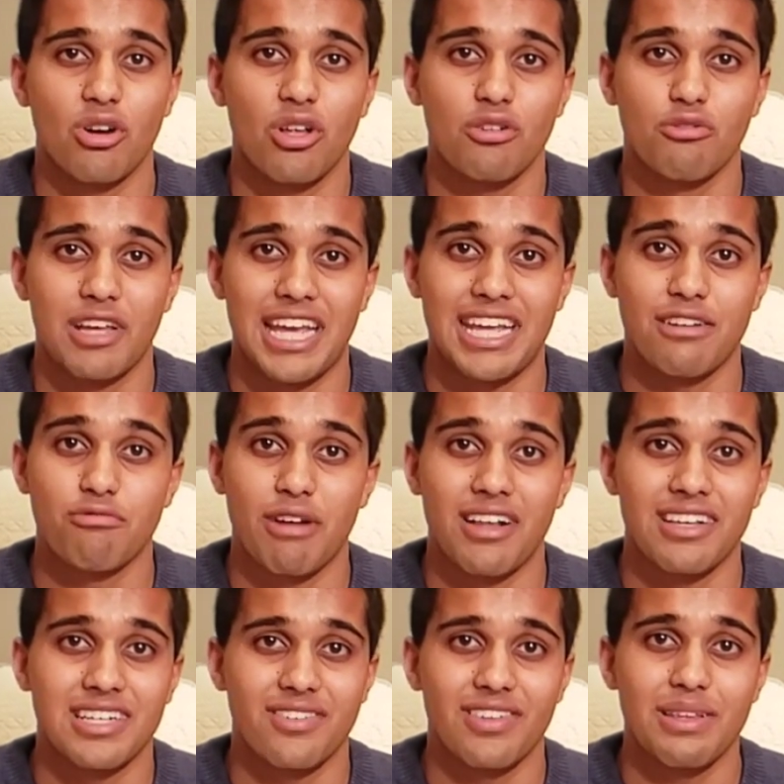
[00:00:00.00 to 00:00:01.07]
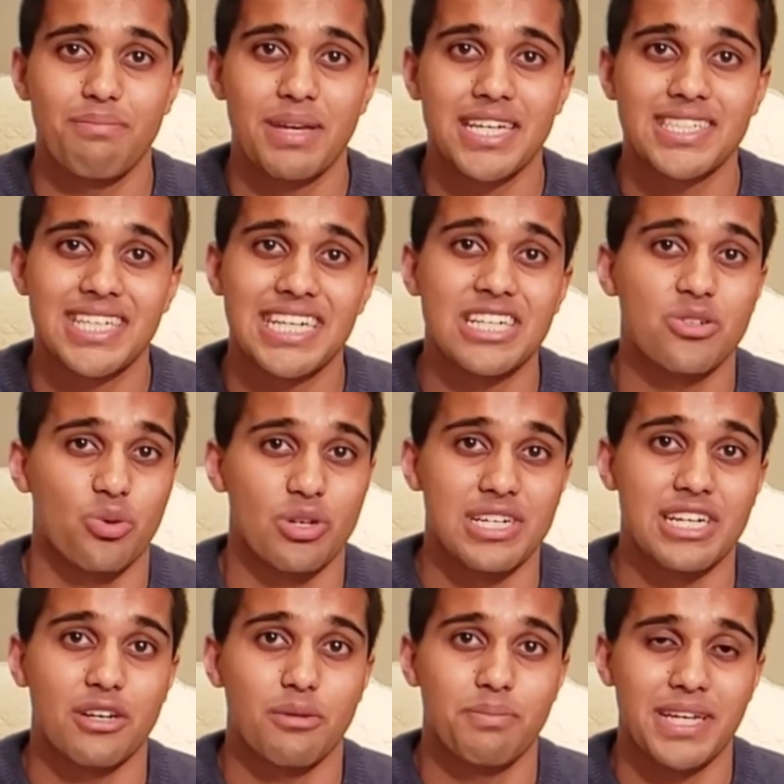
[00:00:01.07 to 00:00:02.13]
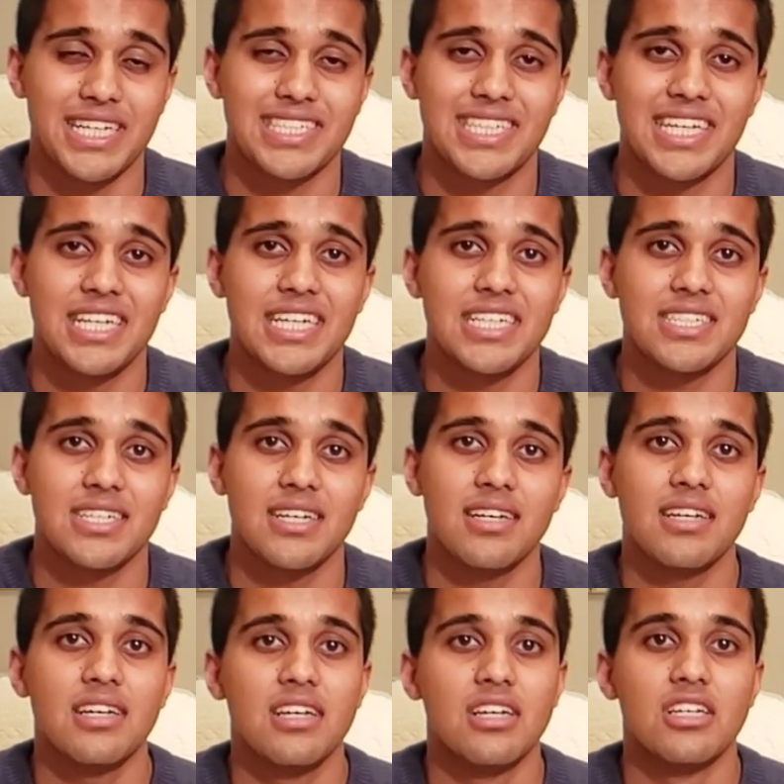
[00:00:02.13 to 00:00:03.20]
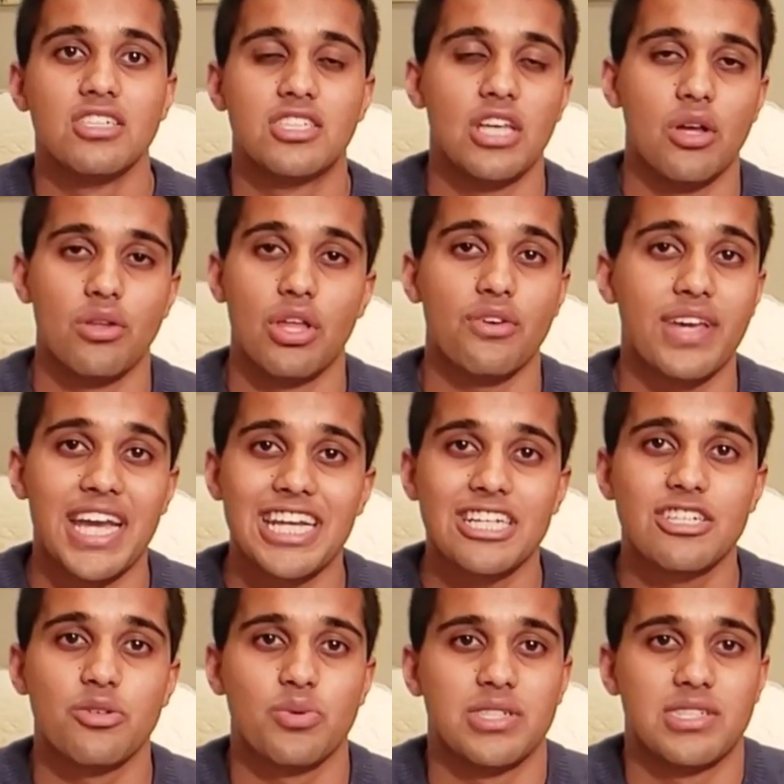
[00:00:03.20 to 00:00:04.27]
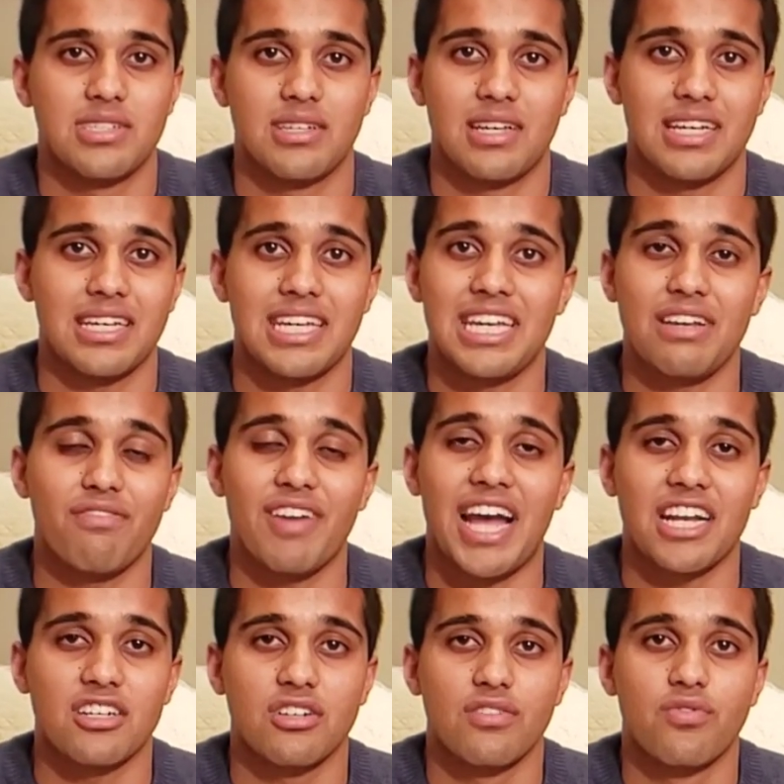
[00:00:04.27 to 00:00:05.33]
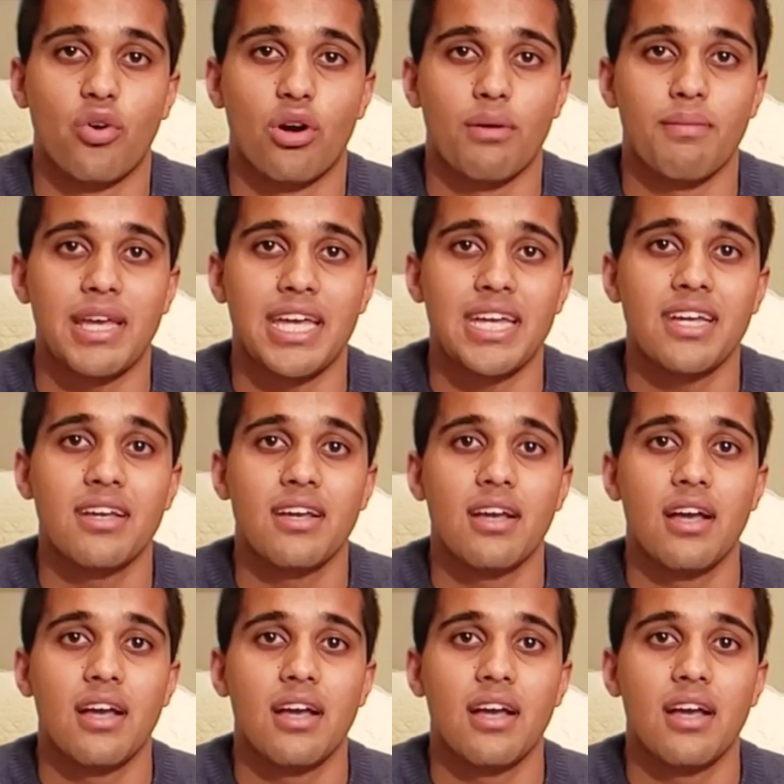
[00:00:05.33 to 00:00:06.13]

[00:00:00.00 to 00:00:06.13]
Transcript: they're all in relatively big cities or near big cities, so location was a key factor for me.